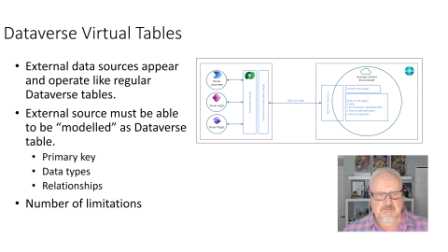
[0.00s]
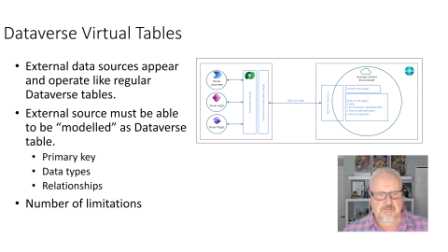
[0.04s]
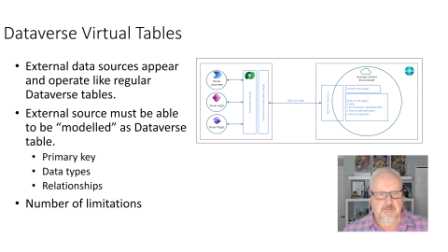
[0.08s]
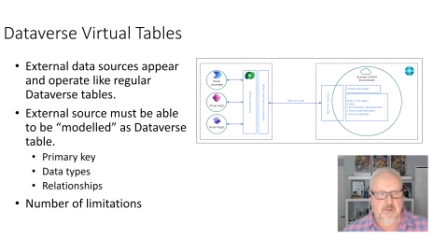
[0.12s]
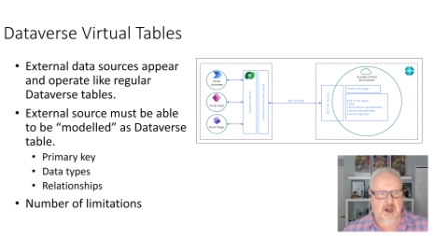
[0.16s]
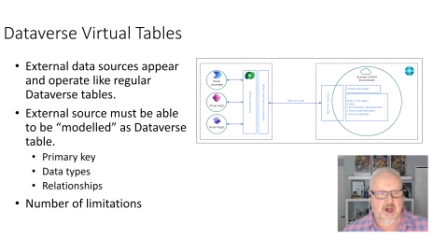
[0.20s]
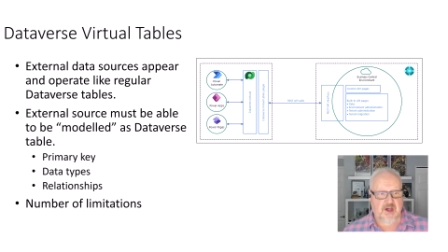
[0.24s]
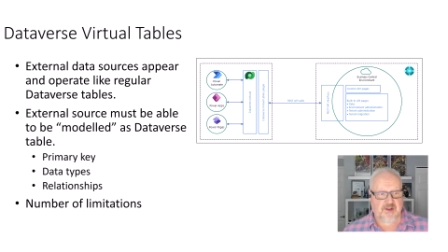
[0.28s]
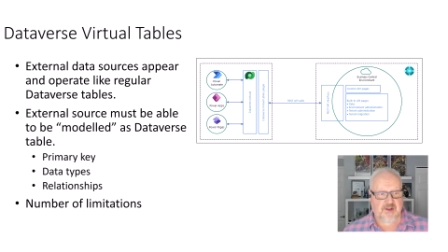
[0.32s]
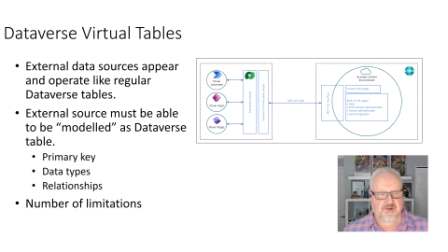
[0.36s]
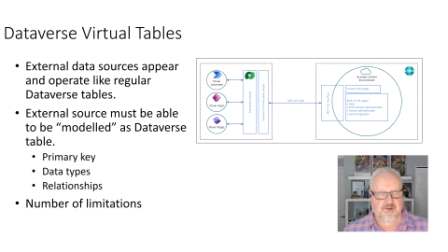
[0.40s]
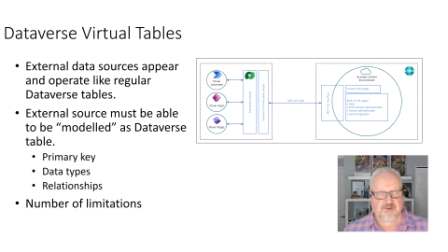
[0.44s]

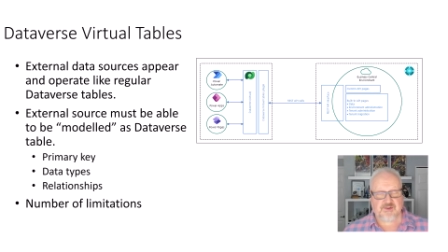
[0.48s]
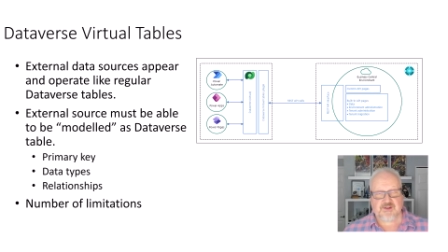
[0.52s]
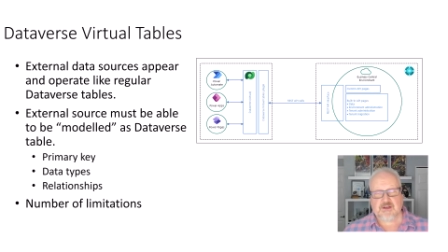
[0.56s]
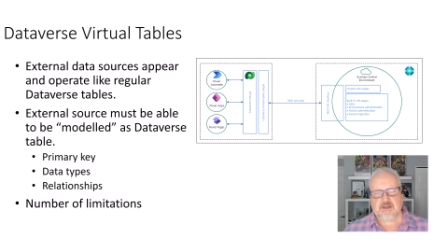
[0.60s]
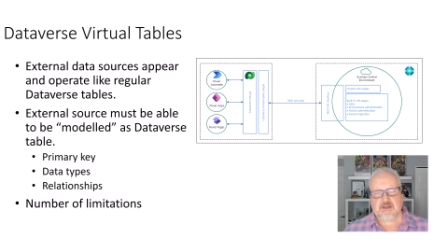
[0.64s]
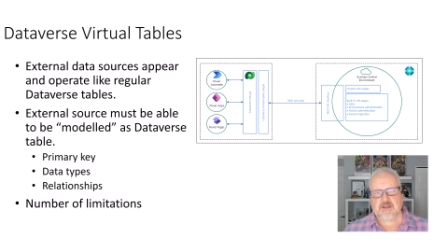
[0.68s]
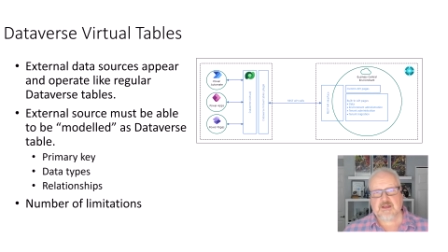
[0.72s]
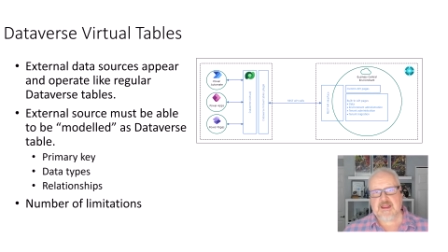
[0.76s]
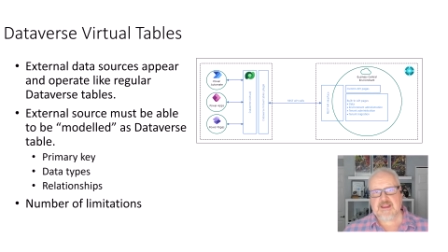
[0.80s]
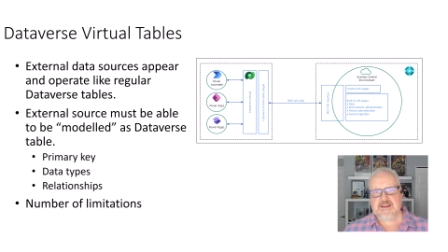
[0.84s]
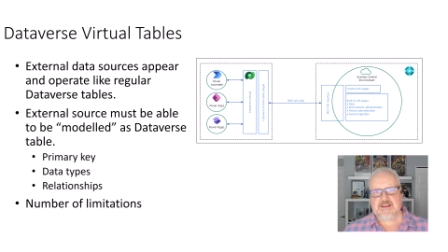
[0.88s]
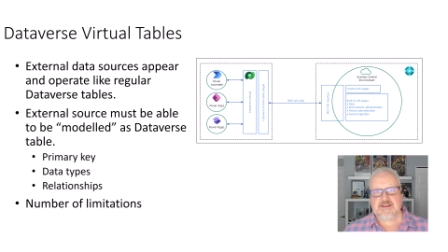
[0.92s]

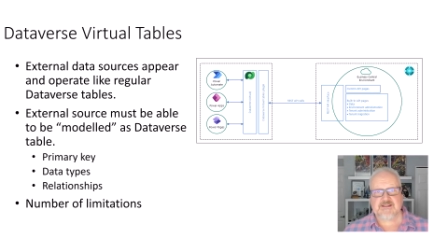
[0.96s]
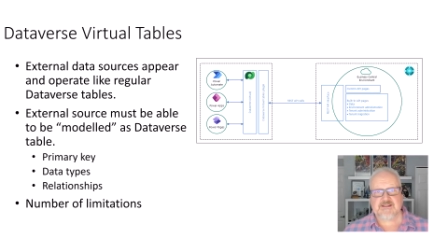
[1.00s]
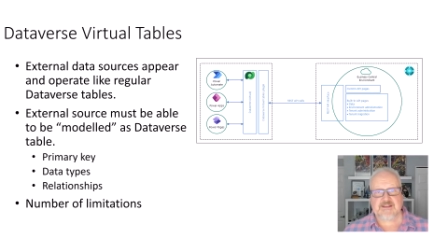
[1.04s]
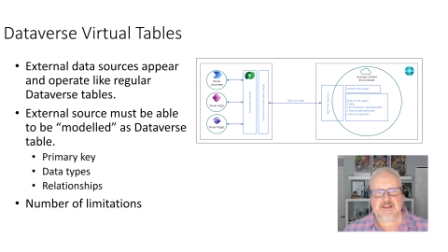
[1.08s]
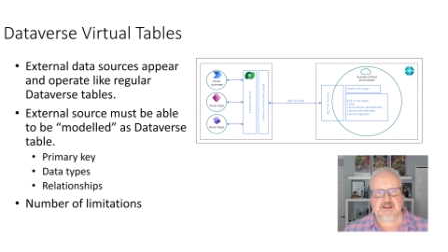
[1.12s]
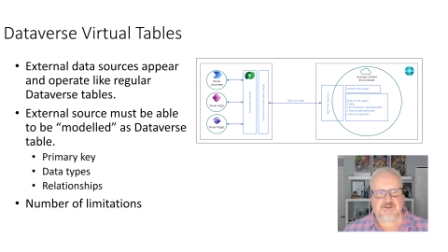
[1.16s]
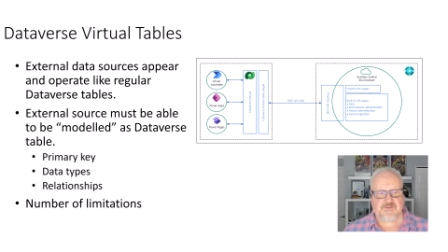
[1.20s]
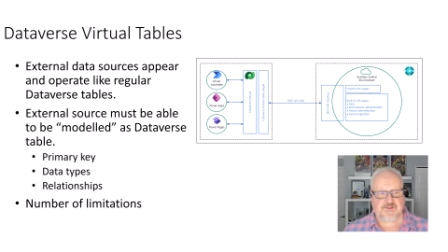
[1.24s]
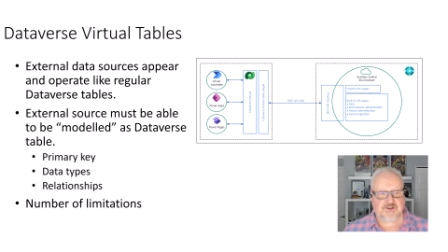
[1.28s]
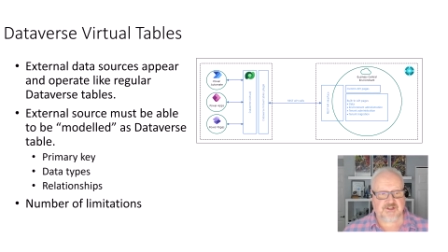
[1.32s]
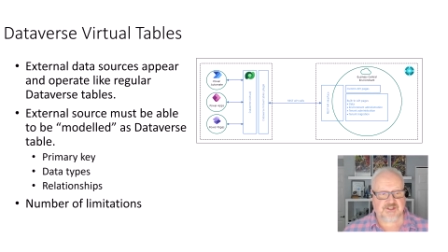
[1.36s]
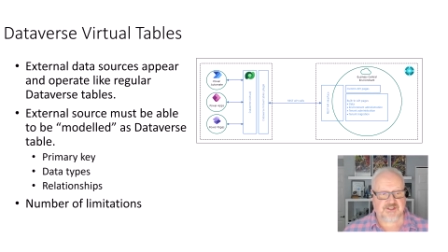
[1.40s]
modeled like a
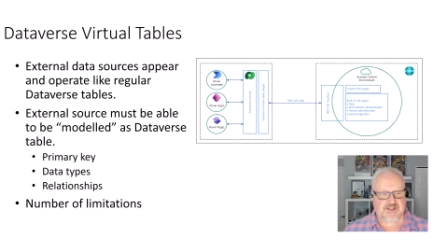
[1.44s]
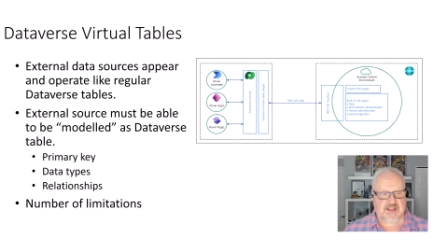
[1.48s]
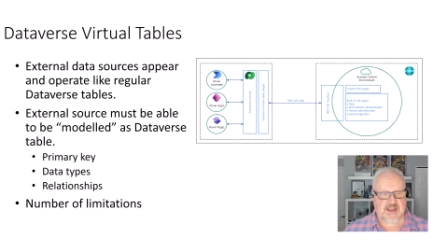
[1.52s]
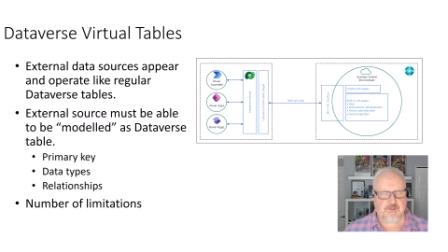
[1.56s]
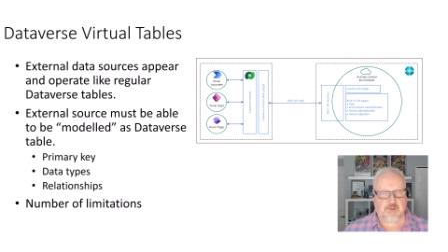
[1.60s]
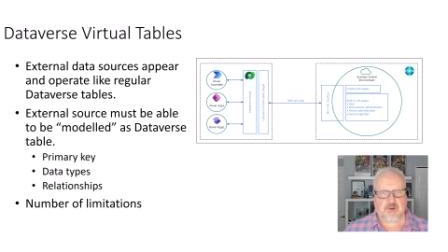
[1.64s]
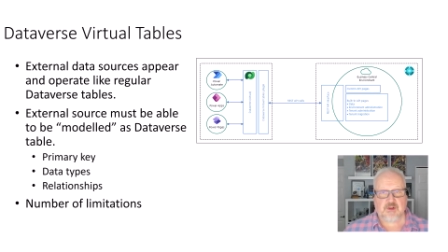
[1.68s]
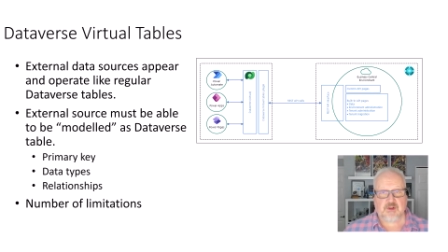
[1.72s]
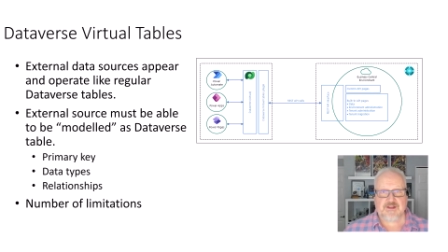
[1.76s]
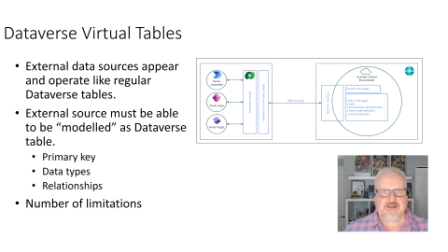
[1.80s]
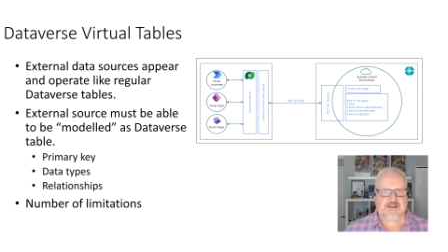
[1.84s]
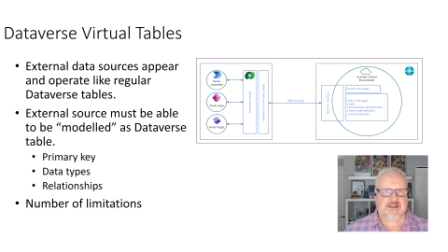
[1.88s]
Dataverse table.